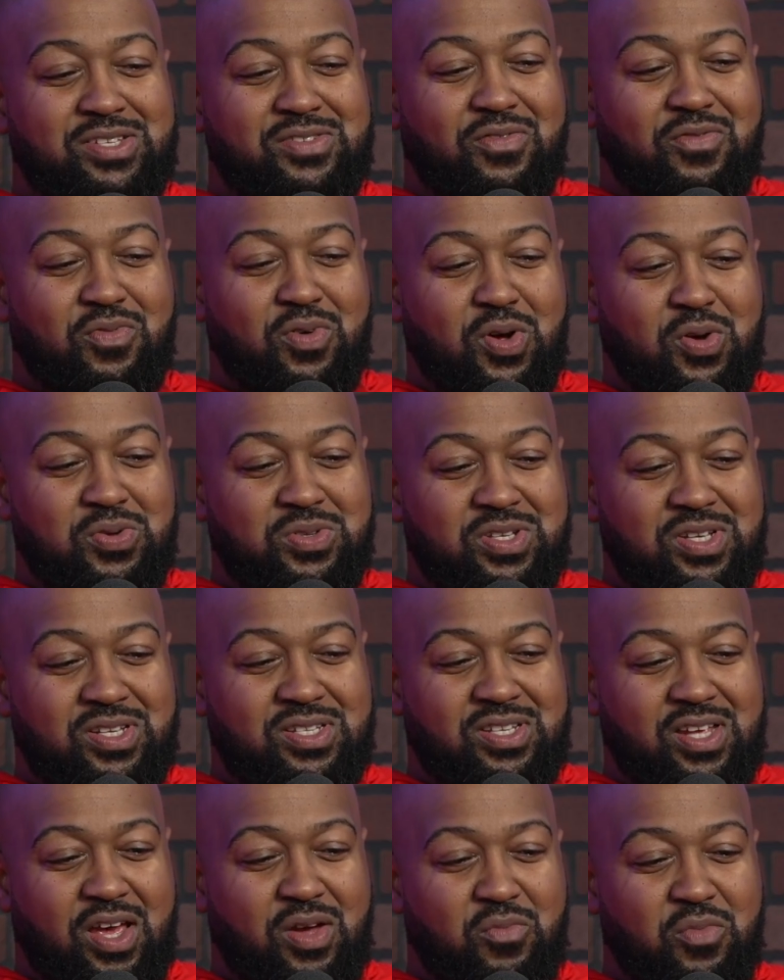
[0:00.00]
of roses
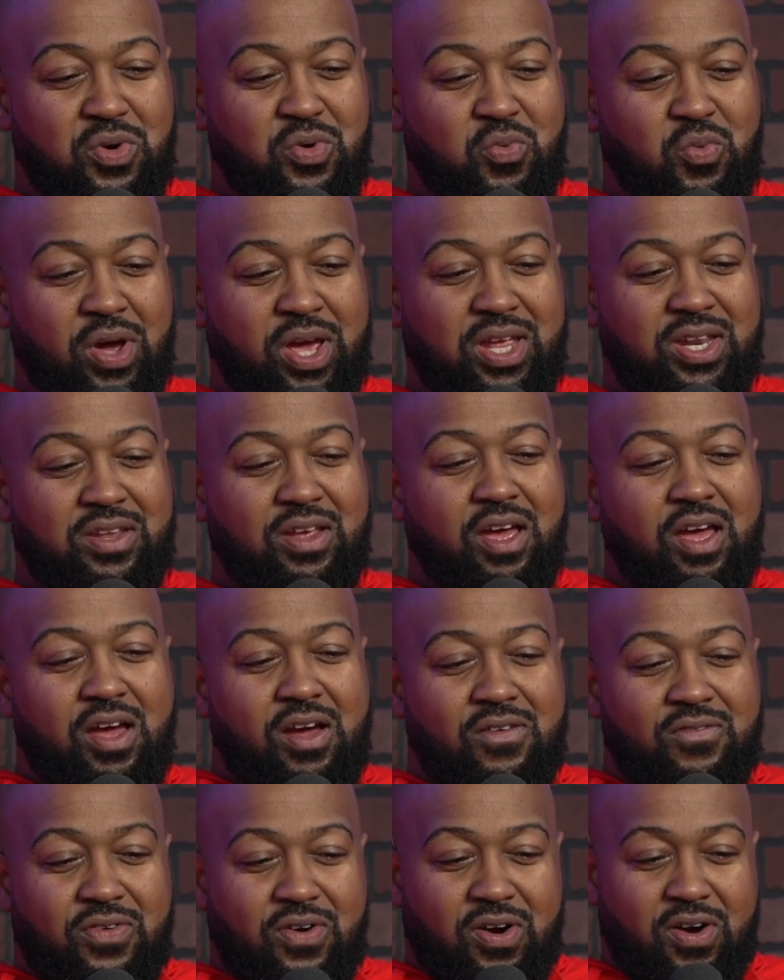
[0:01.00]
and would wait
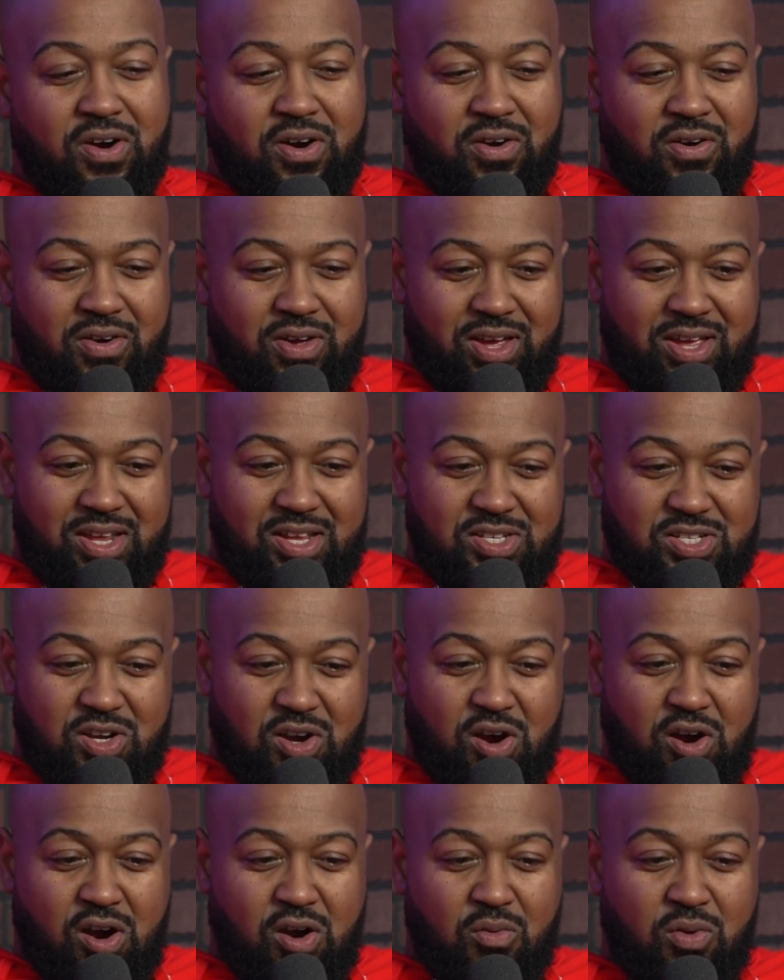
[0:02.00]
for her in his
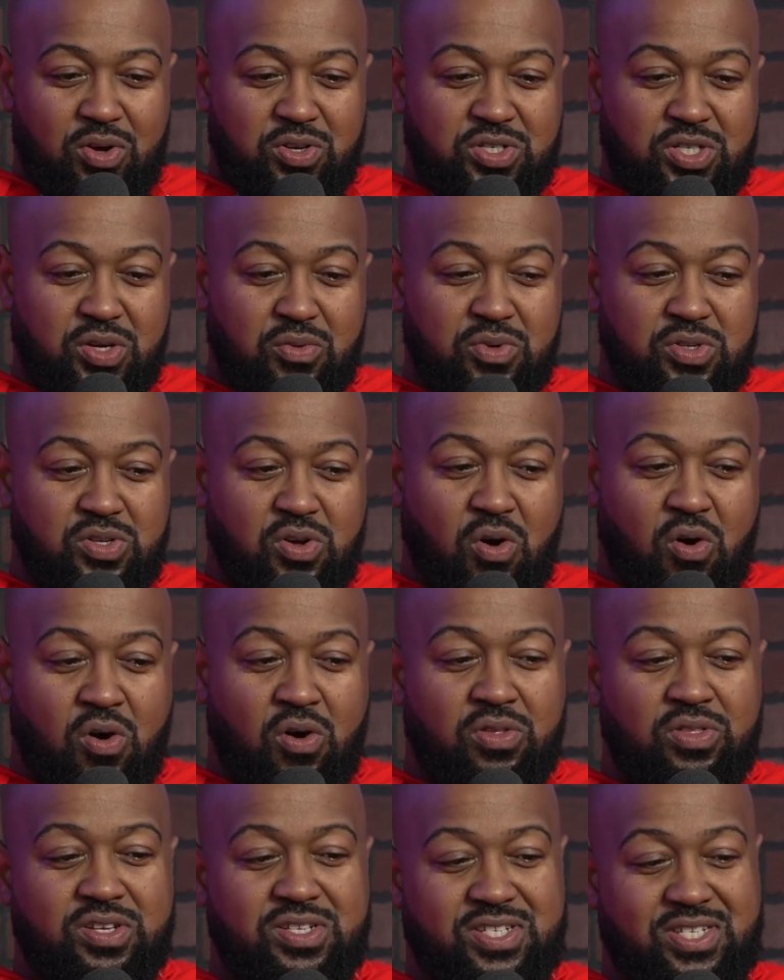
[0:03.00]
car while she was
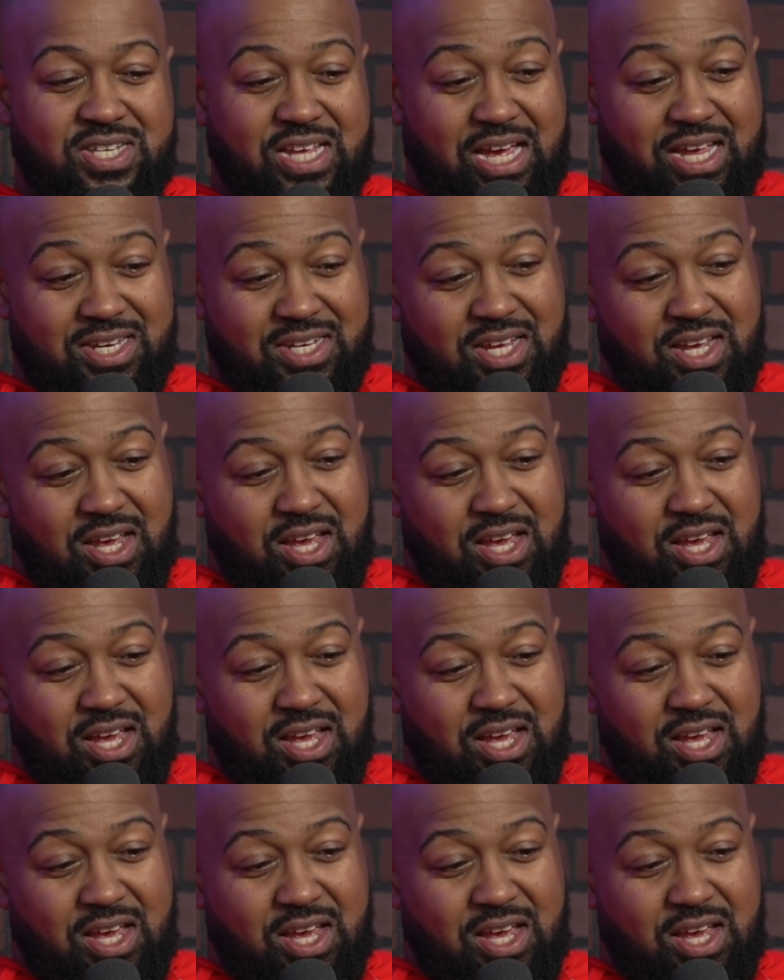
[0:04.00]
on the set.